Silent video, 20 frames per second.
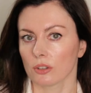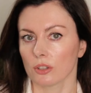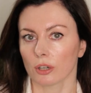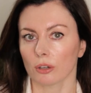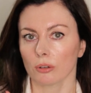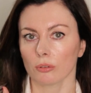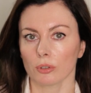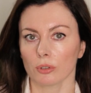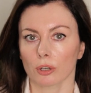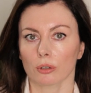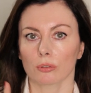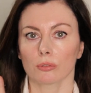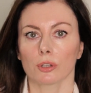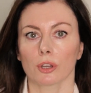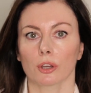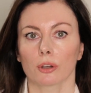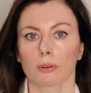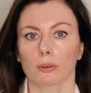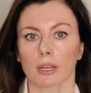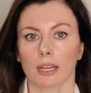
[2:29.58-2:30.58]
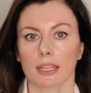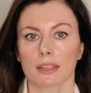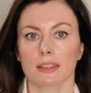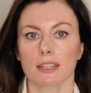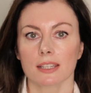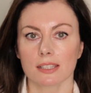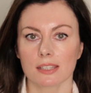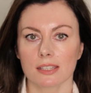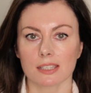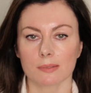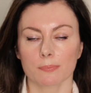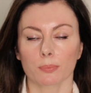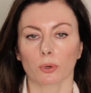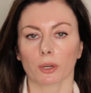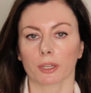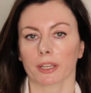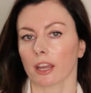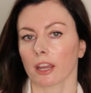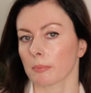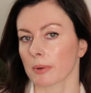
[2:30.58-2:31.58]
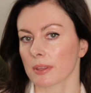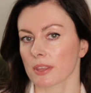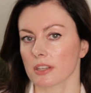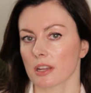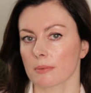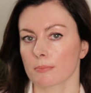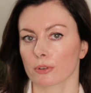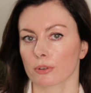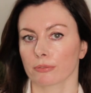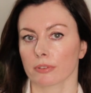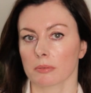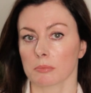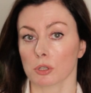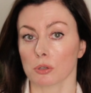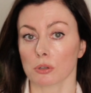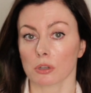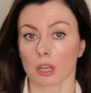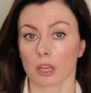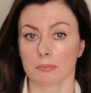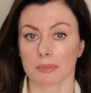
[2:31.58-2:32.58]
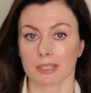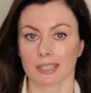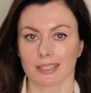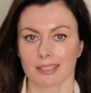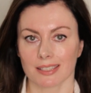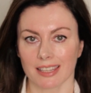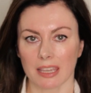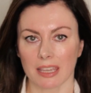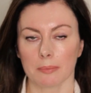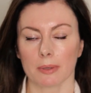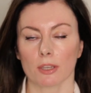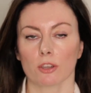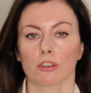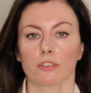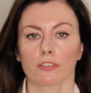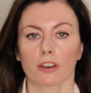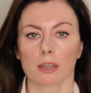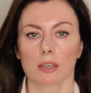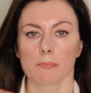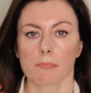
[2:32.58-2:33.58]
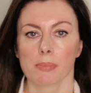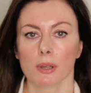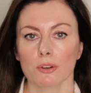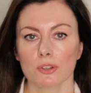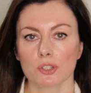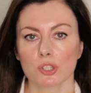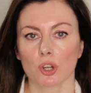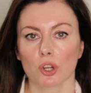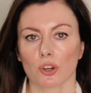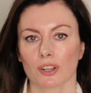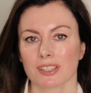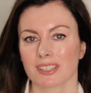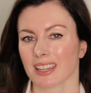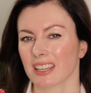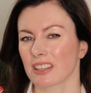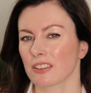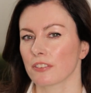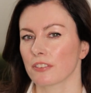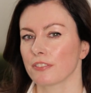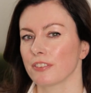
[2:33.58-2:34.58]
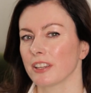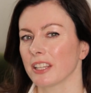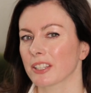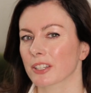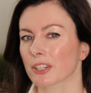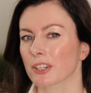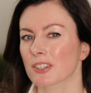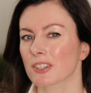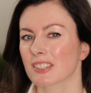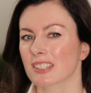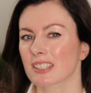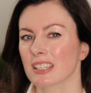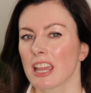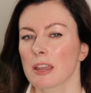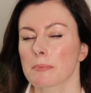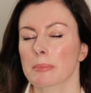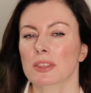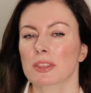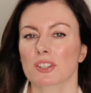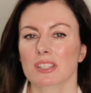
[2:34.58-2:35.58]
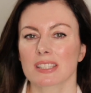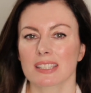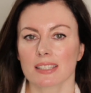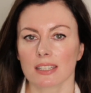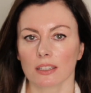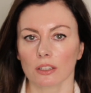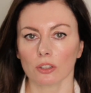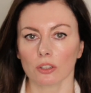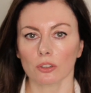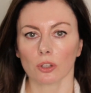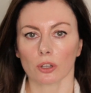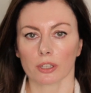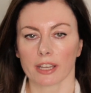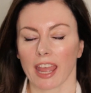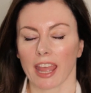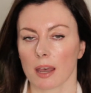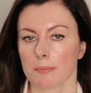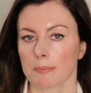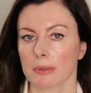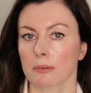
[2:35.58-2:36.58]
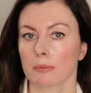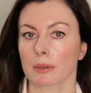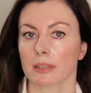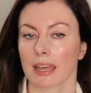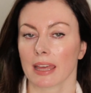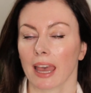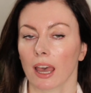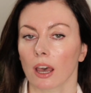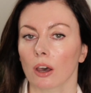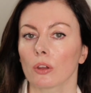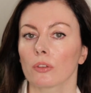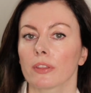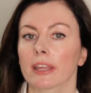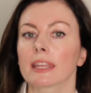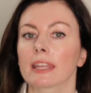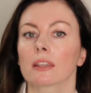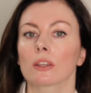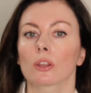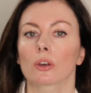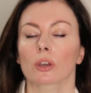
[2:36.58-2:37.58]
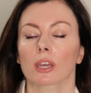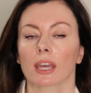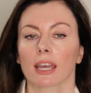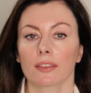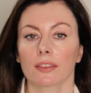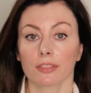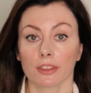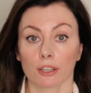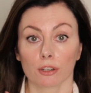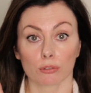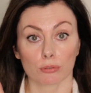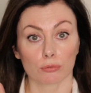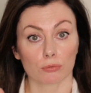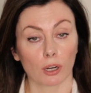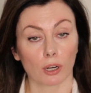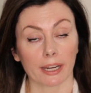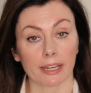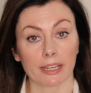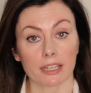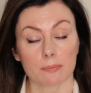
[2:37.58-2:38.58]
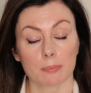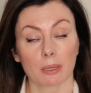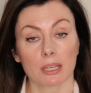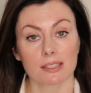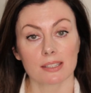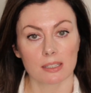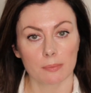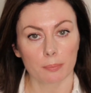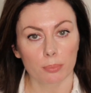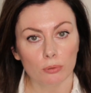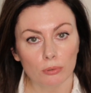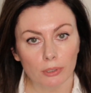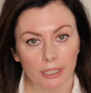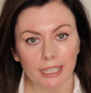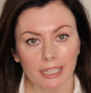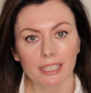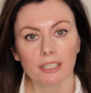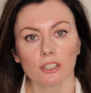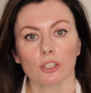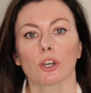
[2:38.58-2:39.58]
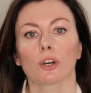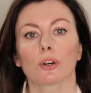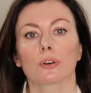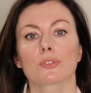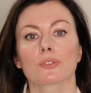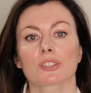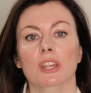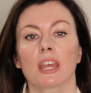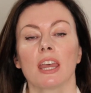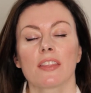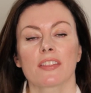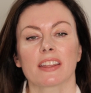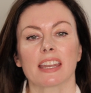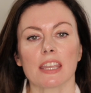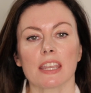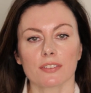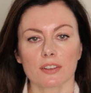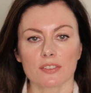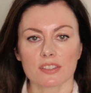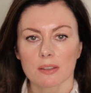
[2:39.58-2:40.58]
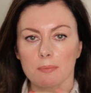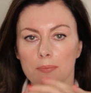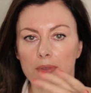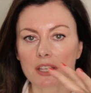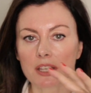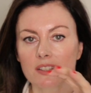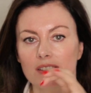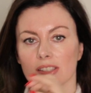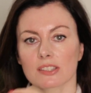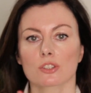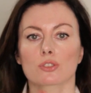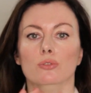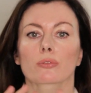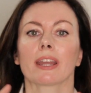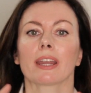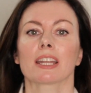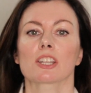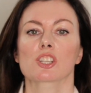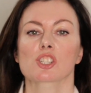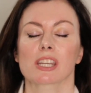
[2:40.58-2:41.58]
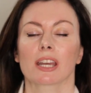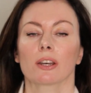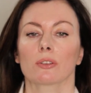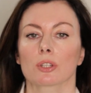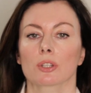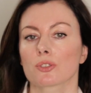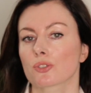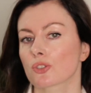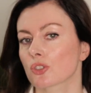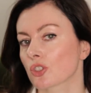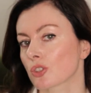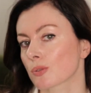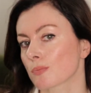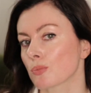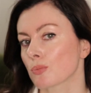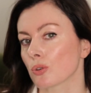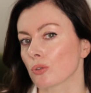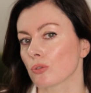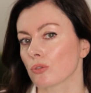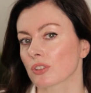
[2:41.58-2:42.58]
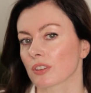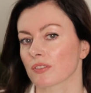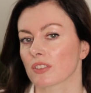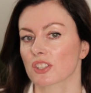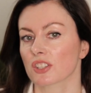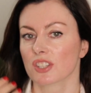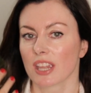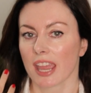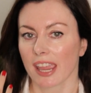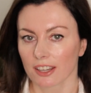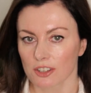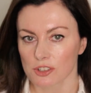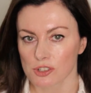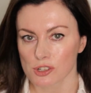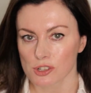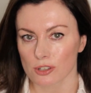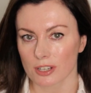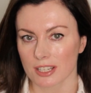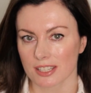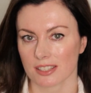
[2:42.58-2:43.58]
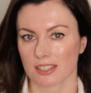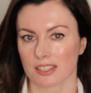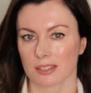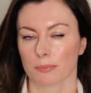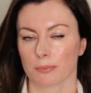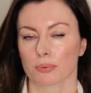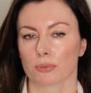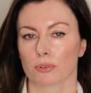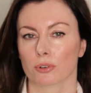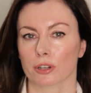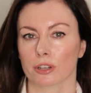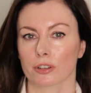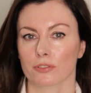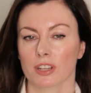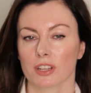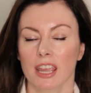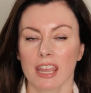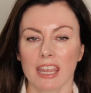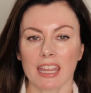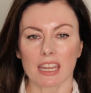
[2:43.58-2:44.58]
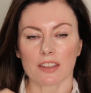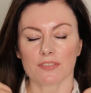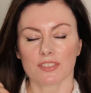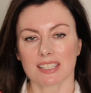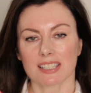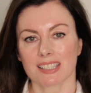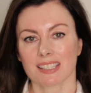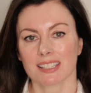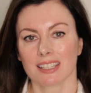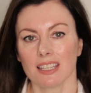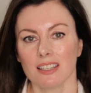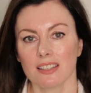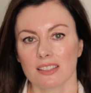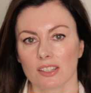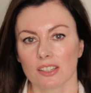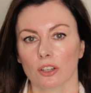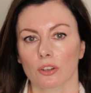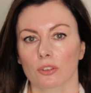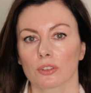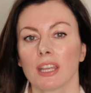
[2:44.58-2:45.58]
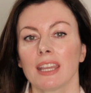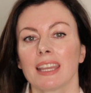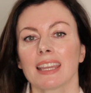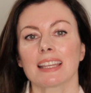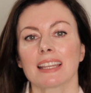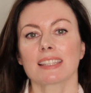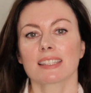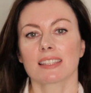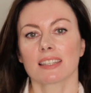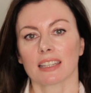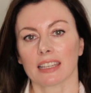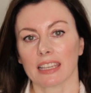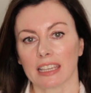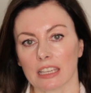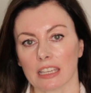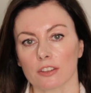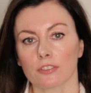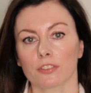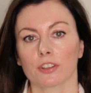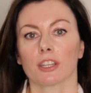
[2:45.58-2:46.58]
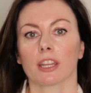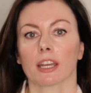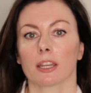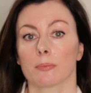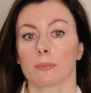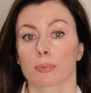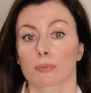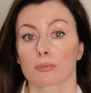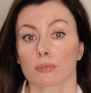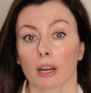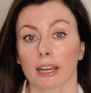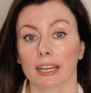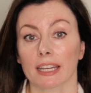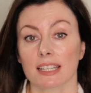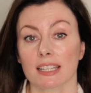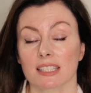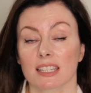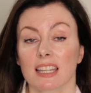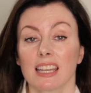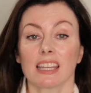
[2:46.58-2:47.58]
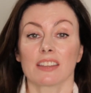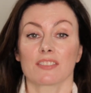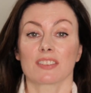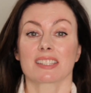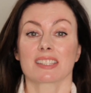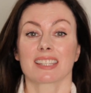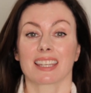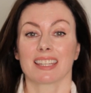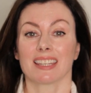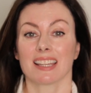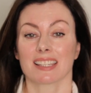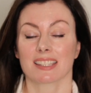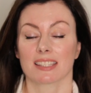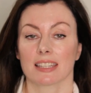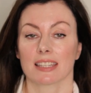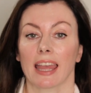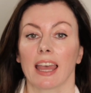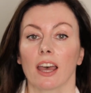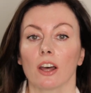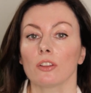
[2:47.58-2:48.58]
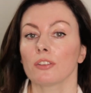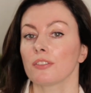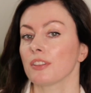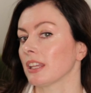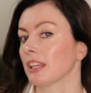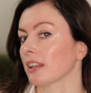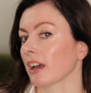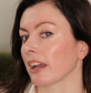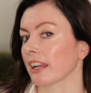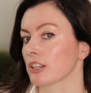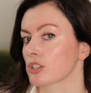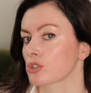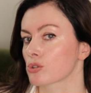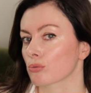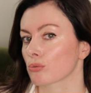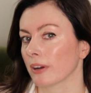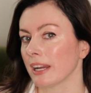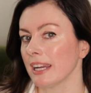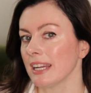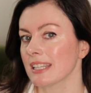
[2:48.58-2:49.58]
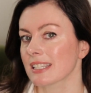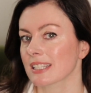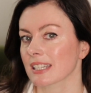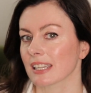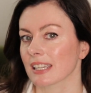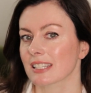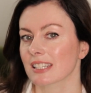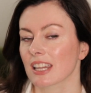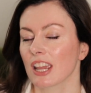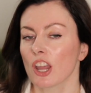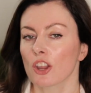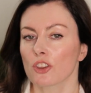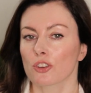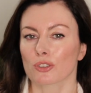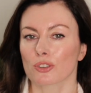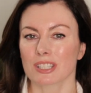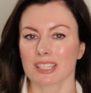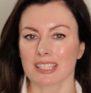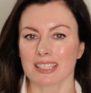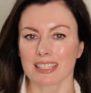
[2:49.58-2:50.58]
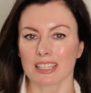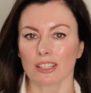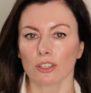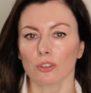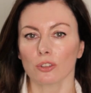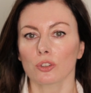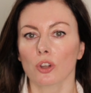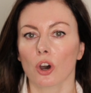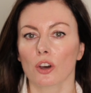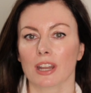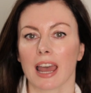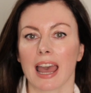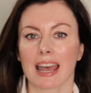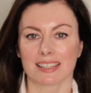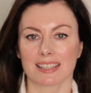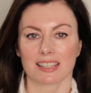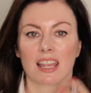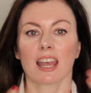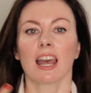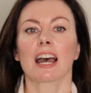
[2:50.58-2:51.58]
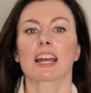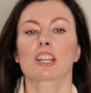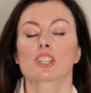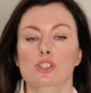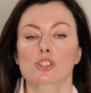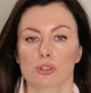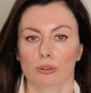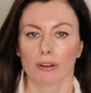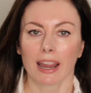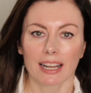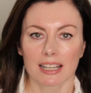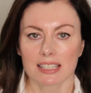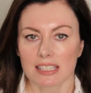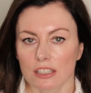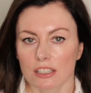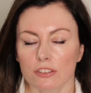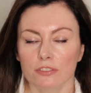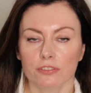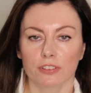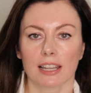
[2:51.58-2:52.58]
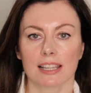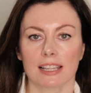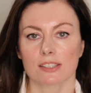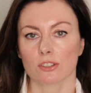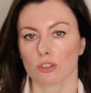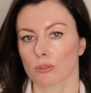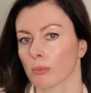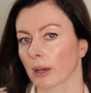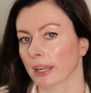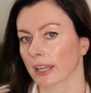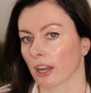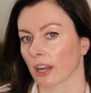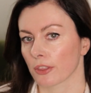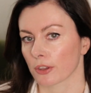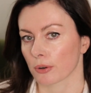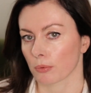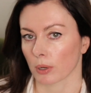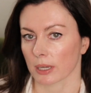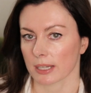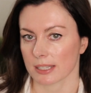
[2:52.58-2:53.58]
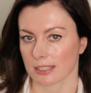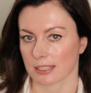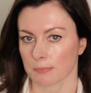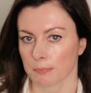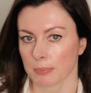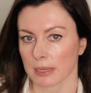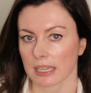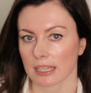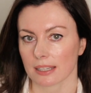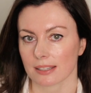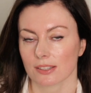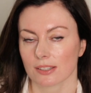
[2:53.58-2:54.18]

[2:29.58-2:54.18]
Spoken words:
No, no, no. And this is borne out by the number of women who come to see me who've had Botox and fillers, but they're still not happy with how they look. And they're right, because the brain knows that even if something is stretched out and smoothed, if the texture isn't improved, if the skin tone isn't even and bright, the skin isn't healthy and hydrated, you're still not as attractive as you might otherwise be.